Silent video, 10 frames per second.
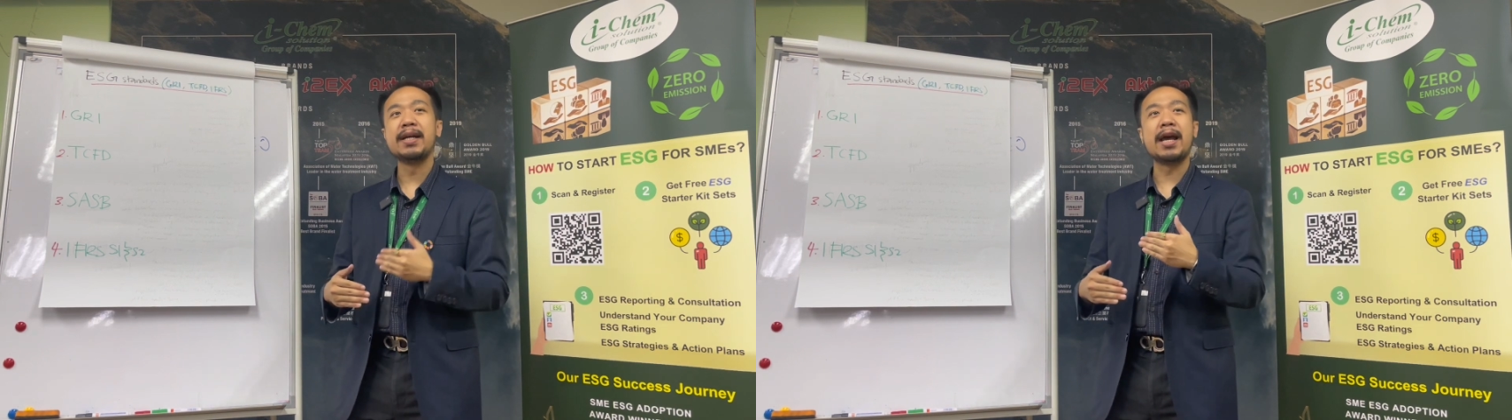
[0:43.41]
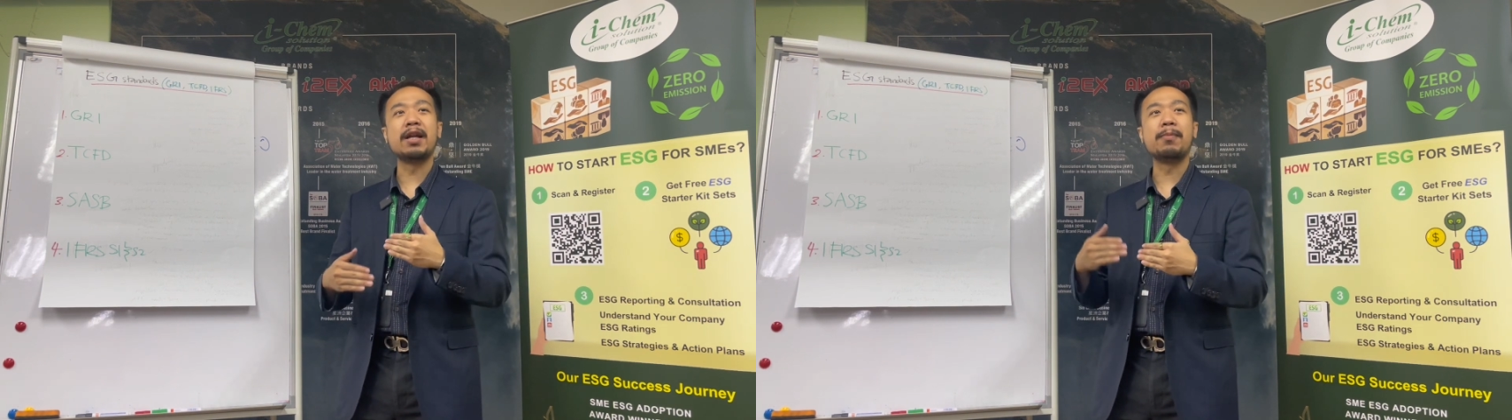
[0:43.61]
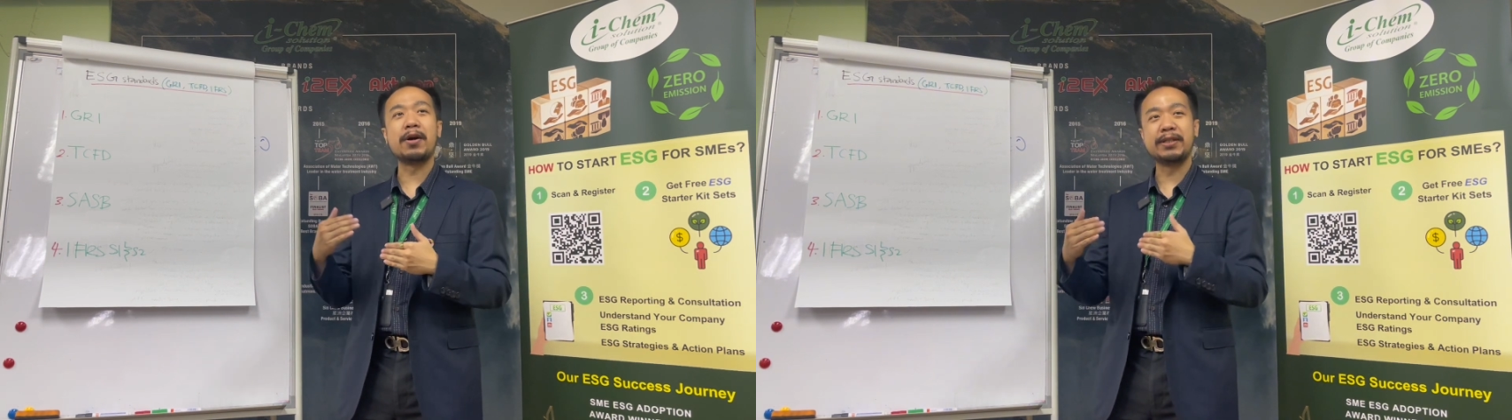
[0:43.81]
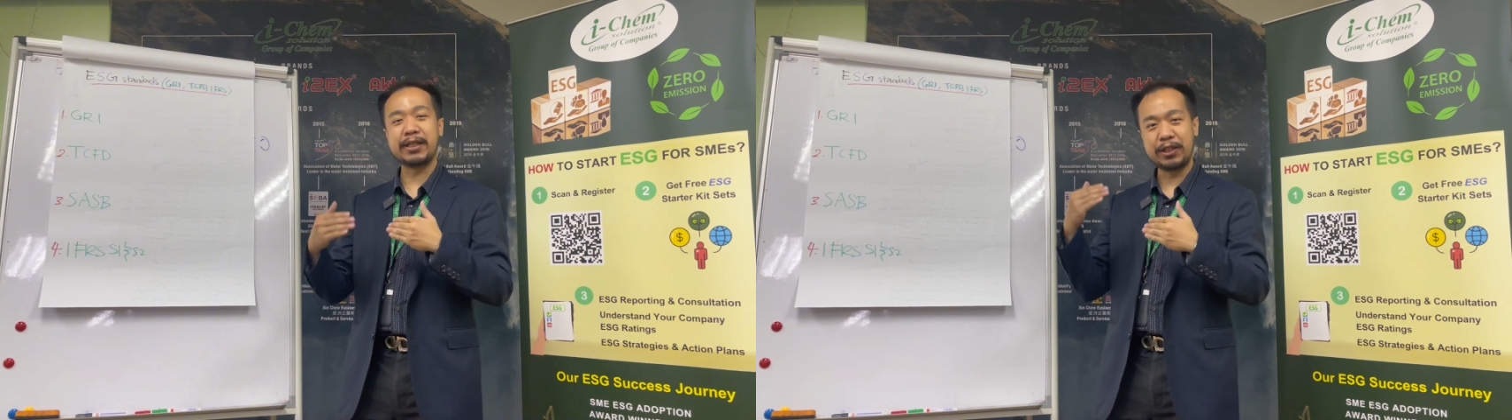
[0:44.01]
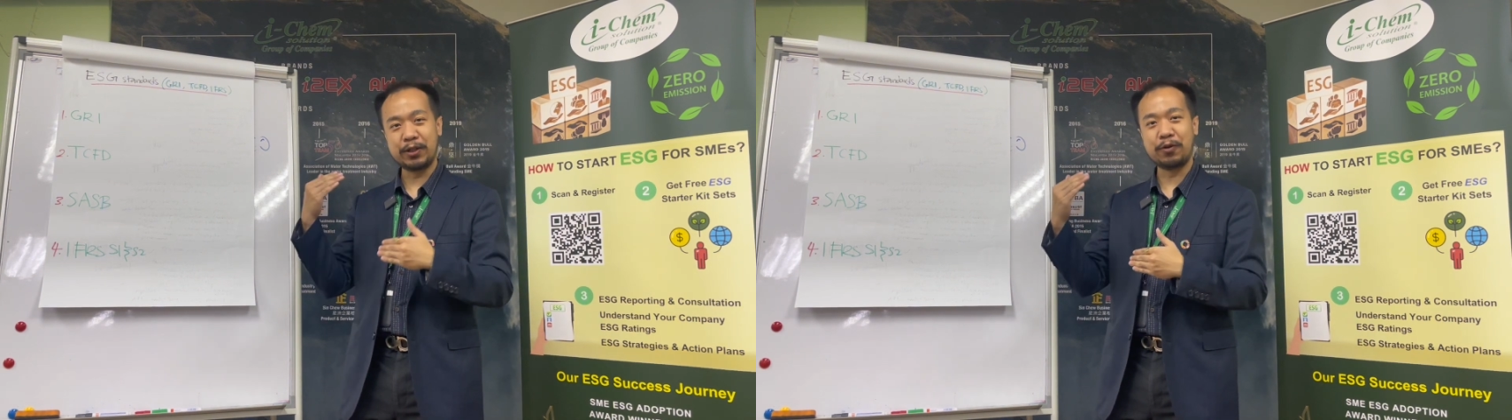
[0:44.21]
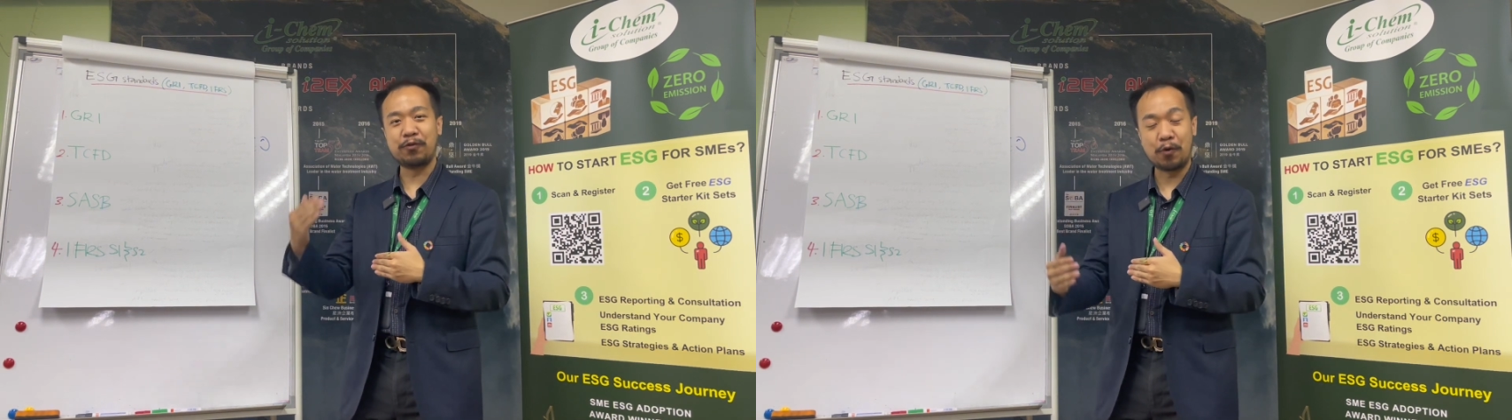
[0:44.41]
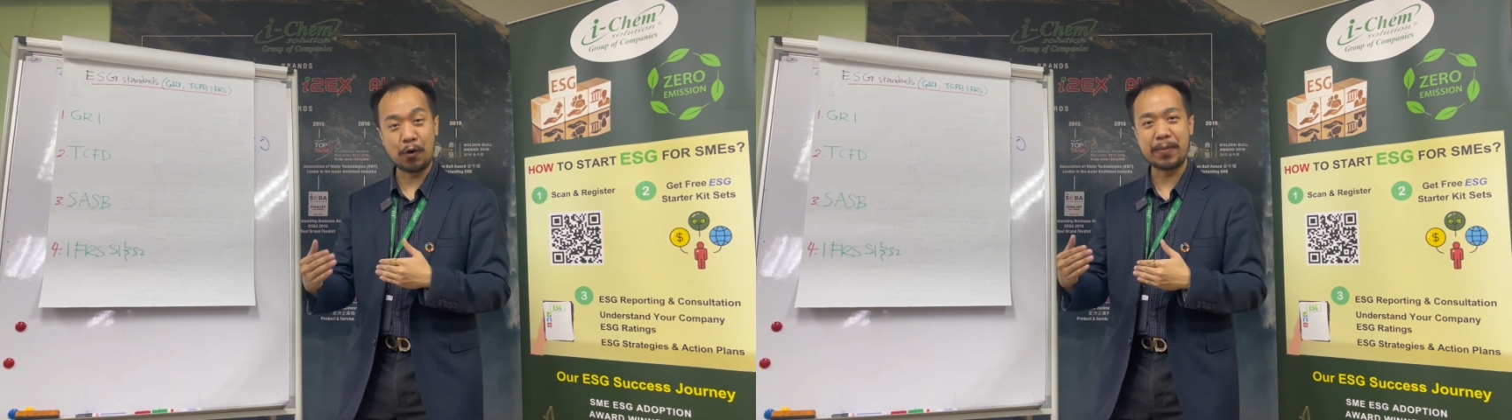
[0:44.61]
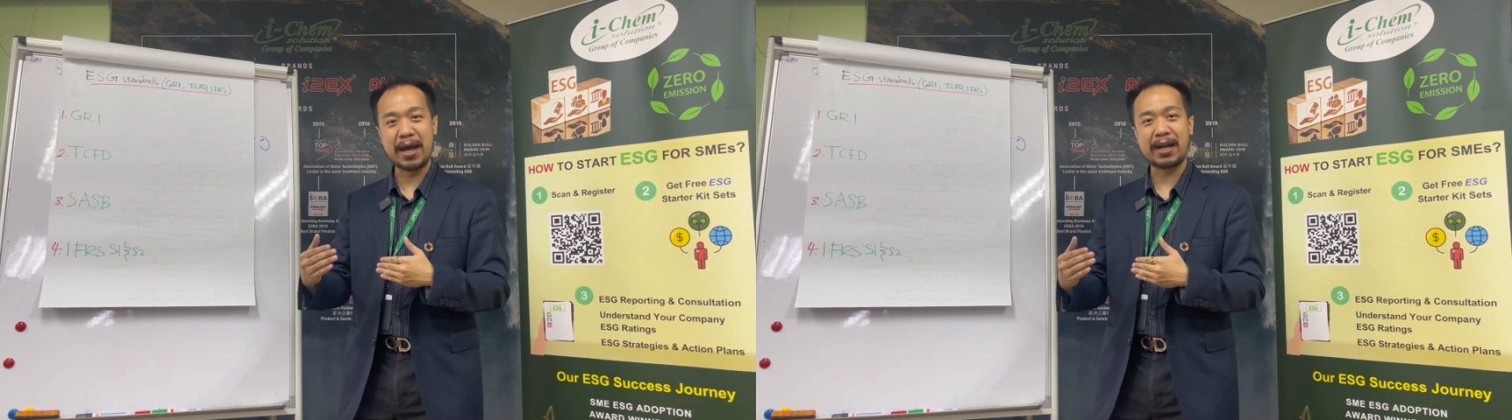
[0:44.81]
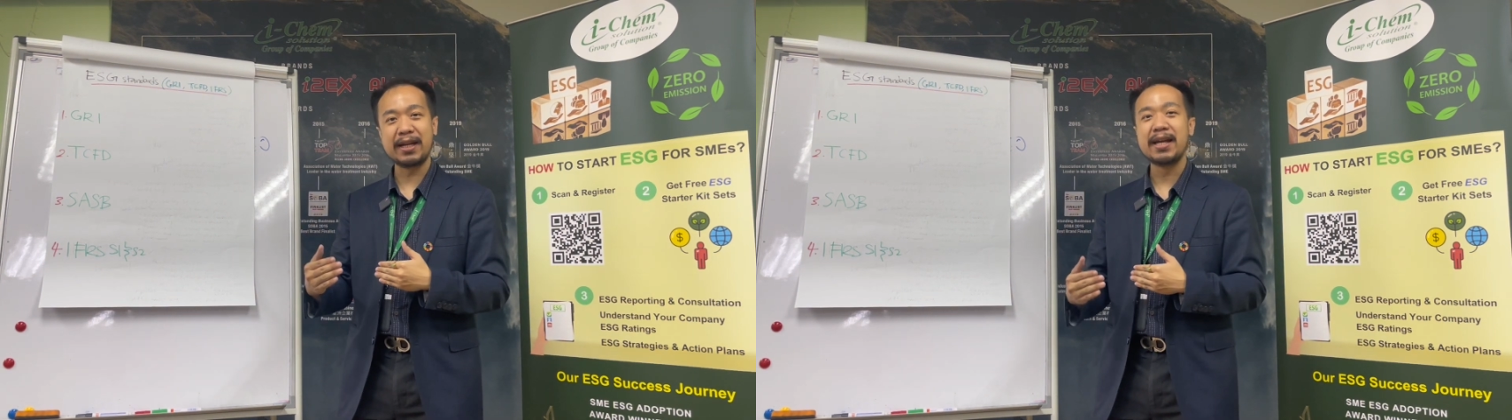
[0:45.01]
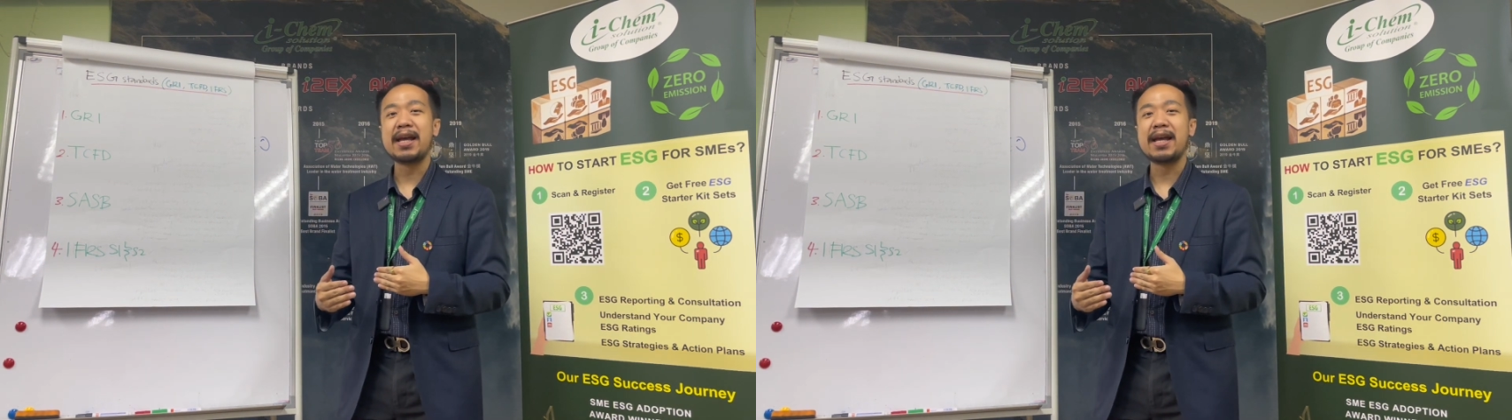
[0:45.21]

and a particular format,